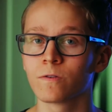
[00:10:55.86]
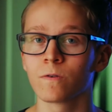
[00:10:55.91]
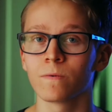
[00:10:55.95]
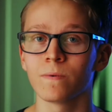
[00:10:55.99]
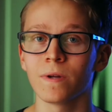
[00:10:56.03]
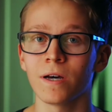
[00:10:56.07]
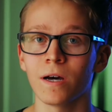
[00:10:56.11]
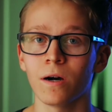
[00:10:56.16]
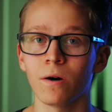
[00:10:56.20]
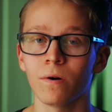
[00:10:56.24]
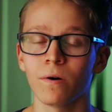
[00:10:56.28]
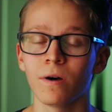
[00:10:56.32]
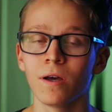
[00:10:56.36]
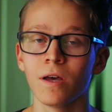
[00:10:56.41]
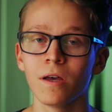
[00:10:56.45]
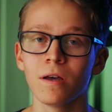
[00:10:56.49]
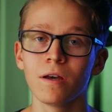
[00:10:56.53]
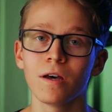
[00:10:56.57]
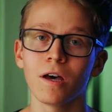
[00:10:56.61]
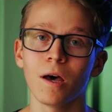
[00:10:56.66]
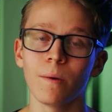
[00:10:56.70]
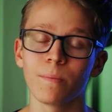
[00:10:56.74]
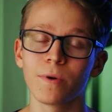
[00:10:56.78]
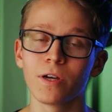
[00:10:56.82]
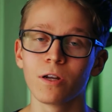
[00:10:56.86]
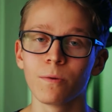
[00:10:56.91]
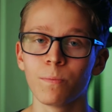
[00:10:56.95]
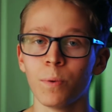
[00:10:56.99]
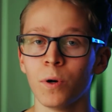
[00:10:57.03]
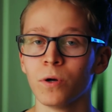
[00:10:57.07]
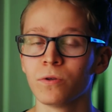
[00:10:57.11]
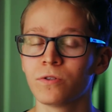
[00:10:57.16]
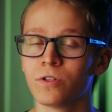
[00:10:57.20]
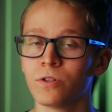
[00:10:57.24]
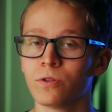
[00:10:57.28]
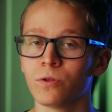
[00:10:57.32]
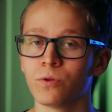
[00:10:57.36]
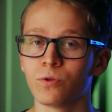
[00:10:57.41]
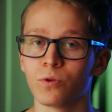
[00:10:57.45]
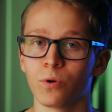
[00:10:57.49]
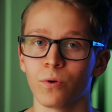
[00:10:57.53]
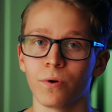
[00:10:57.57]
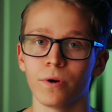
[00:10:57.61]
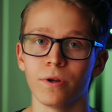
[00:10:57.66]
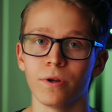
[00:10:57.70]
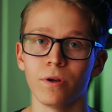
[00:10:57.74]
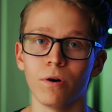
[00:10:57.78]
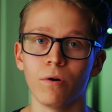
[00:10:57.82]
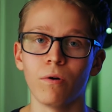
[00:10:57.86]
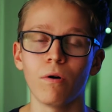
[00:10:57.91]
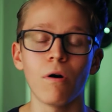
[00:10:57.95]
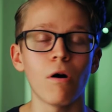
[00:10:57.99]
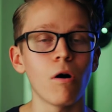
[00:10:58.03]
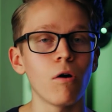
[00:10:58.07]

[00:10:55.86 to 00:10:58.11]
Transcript: from now, I'm gonna post a tutorial